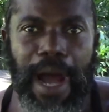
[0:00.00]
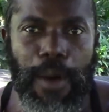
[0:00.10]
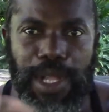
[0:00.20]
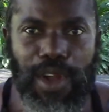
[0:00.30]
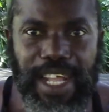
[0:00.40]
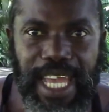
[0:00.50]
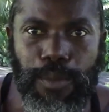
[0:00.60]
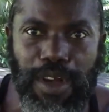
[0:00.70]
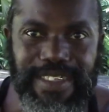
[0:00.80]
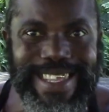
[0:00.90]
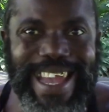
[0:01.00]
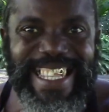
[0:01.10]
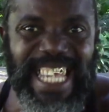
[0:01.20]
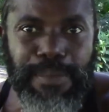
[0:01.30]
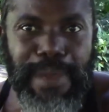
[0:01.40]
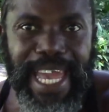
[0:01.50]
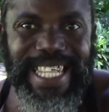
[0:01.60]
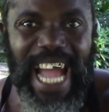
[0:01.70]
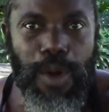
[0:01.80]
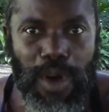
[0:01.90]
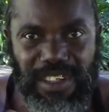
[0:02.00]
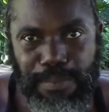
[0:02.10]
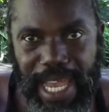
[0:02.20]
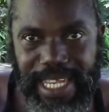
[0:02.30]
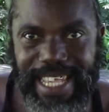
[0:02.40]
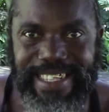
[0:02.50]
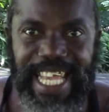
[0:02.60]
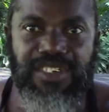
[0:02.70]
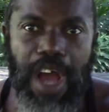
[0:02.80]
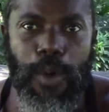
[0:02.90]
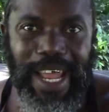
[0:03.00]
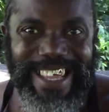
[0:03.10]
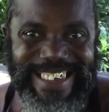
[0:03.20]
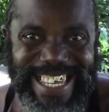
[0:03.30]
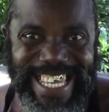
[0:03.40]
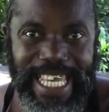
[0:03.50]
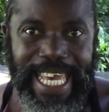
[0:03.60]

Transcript: and without him wasn't anything made that was made, in Saint John one and three,